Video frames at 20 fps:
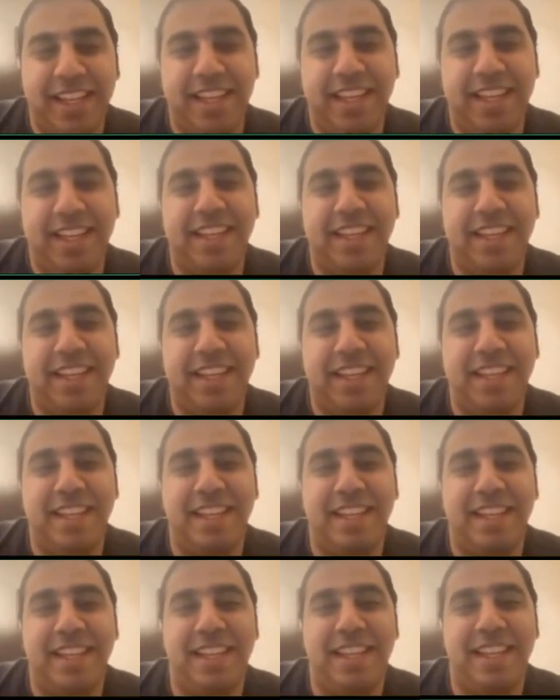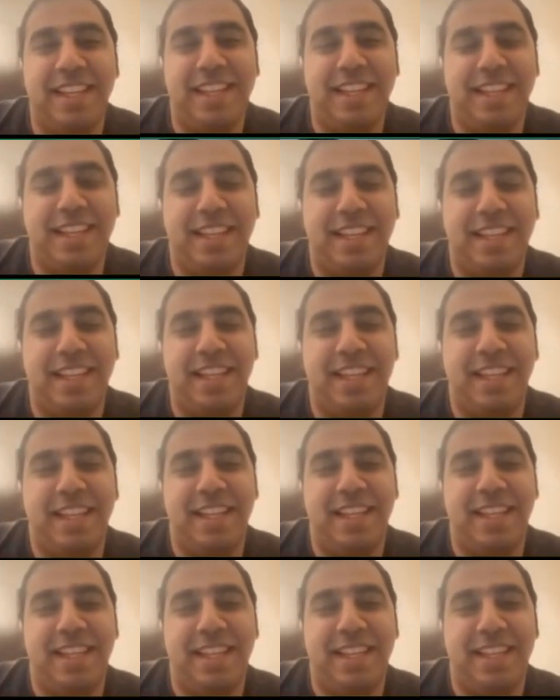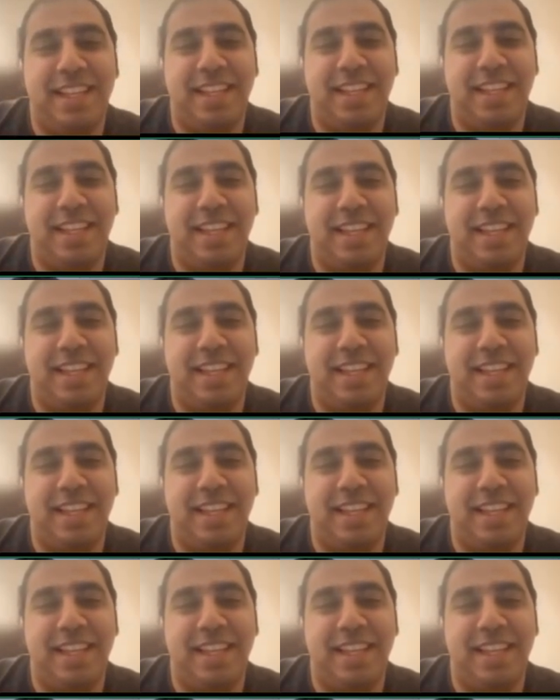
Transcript: [no speech]